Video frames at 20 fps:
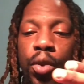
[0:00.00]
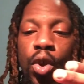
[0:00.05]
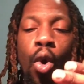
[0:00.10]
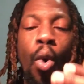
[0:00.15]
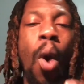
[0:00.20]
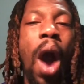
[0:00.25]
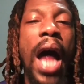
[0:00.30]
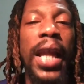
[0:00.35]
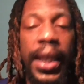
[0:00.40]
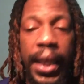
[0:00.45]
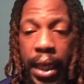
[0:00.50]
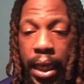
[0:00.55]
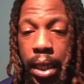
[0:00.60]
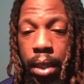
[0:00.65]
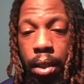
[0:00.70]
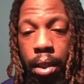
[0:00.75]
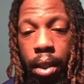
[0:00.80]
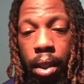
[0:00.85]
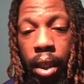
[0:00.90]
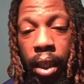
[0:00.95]

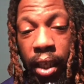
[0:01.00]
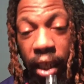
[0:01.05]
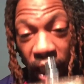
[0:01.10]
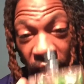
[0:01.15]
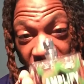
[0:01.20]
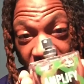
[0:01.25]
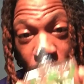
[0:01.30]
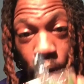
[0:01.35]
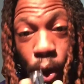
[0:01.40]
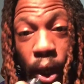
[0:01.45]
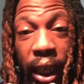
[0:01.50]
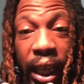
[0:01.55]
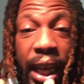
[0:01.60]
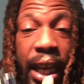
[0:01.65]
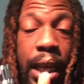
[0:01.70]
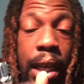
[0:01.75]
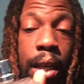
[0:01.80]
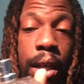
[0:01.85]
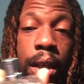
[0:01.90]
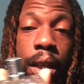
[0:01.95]
Quality.
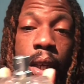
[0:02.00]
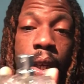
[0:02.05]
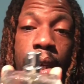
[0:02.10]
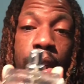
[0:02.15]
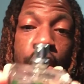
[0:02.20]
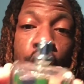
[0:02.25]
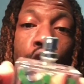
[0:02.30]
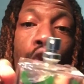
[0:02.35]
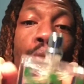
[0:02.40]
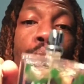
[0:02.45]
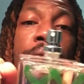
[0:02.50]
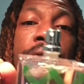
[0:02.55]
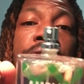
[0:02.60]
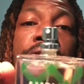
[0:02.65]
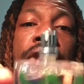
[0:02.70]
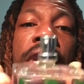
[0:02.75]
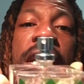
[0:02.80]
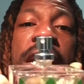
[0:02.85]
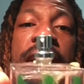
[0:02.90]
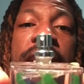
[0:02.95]
Literally, you would
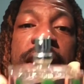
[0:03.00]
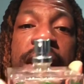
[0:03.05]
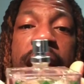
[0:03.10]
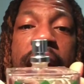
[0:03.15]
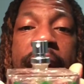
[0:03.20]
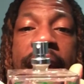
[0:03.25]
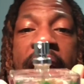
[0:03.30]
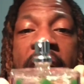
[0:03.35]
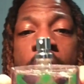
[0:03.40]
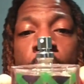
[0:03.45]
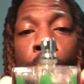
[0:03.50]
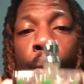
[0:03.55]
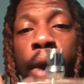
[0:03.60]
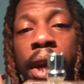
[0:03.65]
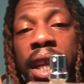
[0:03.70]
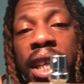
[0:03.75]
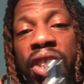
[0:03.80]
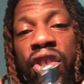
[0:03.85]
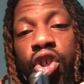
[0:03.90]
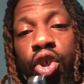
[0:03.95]
think that I
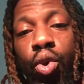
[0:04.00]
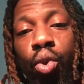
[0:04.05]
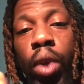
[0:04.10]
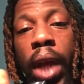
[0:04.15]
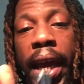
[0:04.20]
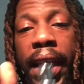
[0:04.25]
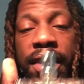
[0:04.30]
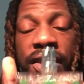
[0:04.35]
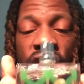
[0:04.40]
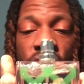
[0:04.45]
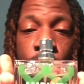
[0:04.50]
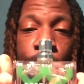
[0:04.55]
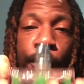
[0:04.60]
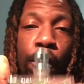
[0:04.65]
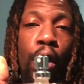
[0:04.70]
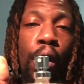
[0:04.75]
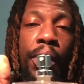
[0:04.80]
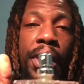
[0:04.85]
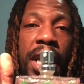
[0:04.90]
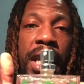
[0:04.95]
went into like a
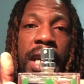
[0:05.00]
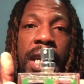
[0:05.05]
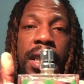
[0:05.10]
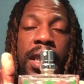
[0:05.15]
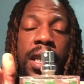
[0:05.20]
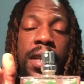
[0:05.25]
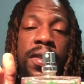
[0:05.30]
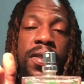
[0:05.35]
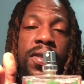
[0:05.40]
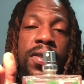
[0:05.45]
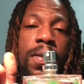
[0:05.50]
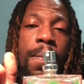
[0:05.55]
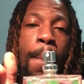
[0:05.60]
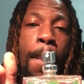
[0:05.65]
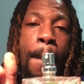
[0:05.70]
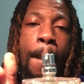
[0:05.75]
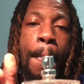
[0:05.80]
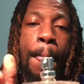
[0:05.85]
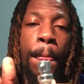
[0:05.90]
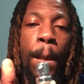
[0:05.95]
Sephora to get this
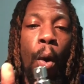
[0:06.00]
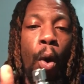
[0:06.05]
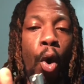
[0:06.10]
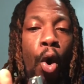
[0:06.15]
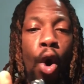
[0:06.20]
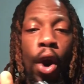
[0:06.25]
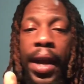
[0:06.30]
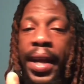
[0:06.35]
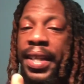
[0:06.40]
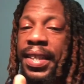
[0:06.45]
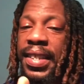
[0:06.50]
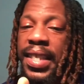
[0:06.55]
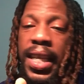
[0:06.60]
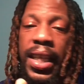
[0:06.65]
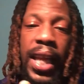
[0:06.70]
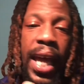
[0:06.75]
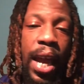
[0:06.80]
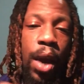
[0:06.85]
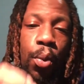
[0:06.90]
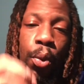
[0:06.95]
or into
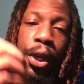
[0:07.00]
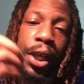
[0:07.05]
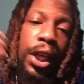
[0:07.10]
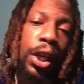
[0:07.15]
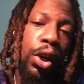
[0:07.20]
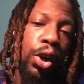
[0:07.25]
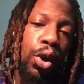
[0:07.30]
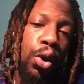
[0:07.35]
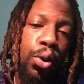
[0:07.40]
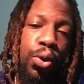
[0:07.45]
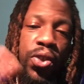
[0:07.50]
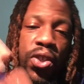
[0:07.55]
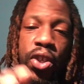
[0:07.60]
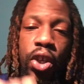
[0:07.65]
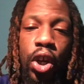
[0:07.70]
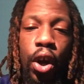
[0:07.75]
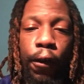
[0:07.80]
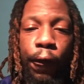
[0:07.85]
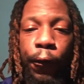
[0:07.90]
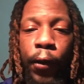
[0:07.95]
like one of those,
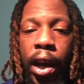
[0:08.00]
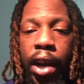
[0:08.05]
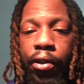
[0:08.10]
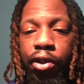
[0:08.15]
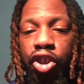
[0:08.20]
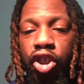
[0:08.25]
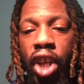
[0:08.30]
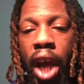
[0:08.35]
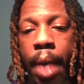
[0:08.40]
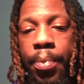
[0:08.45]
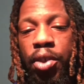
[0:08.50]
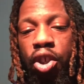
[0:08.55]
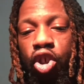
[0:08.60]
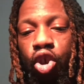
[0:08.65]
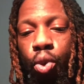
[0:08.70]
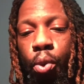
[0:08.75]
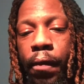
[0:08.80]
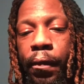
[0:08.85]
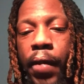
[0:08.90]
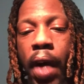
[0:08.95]
you know, fragrance shops
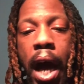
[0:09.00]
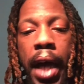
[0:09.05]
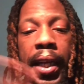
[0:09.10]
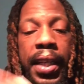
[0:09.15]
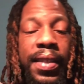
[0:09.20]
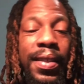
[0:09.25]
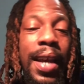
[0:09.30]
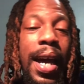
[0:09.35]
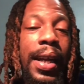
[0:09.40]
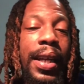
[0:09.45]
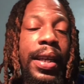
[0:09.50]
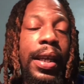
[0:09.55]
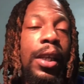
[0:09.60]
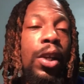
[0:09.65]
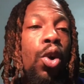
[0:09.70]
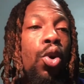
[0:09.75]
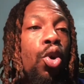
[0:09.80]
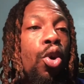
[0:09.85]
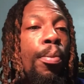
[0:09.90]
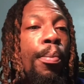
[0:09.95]
that you would find inside of your
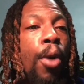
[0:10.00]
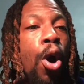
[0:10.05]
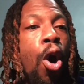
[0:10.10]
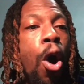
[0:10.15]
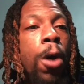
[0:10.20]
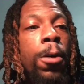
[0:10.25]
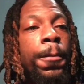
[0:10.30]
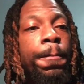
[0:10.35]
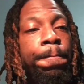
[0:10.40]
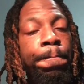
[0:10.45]
local mall.